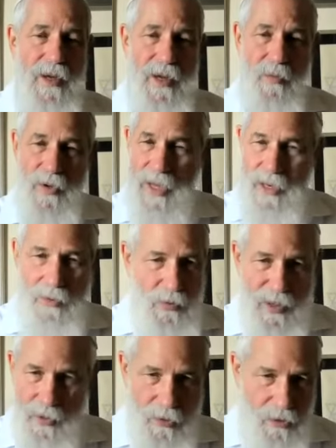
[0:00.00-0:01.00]
And we had
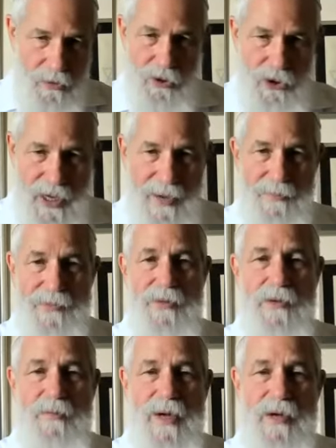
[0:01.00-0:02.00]
a whole
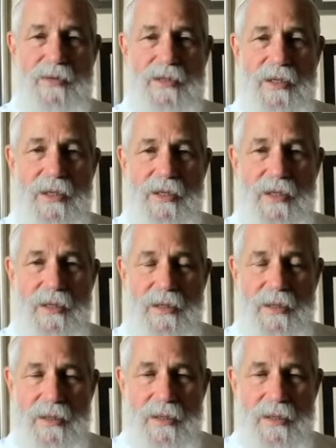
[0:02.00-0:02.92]
chapter about the